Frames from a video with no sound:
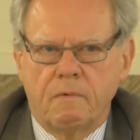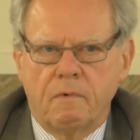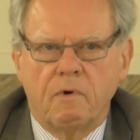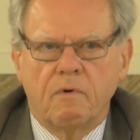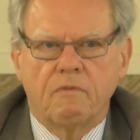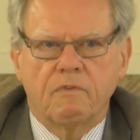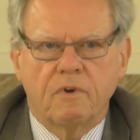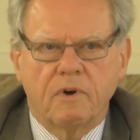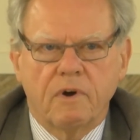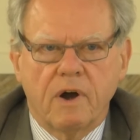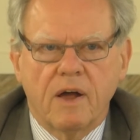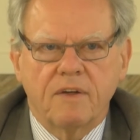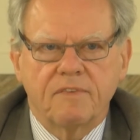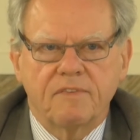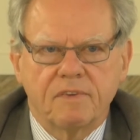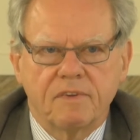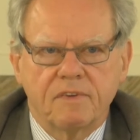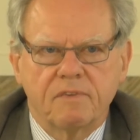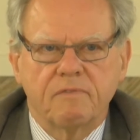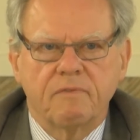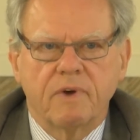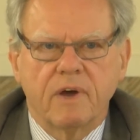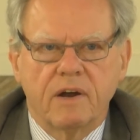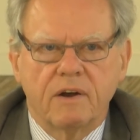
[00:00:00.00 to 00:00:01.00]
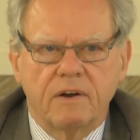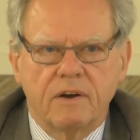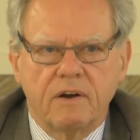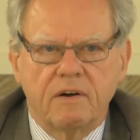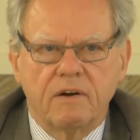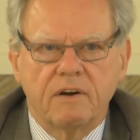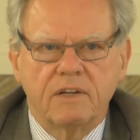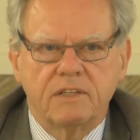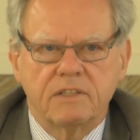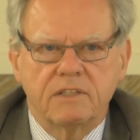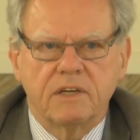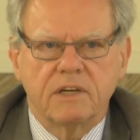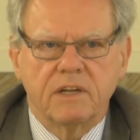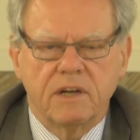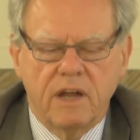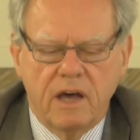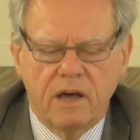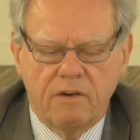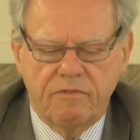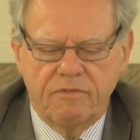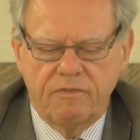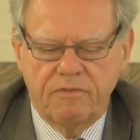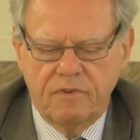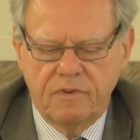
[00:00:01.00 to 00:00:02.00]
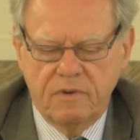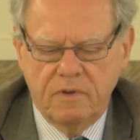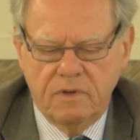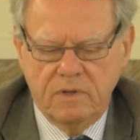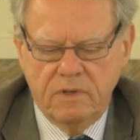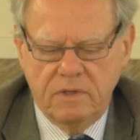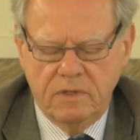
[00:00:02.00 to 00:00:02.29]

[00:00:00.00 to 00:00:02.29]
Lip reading: of crisis where there is enough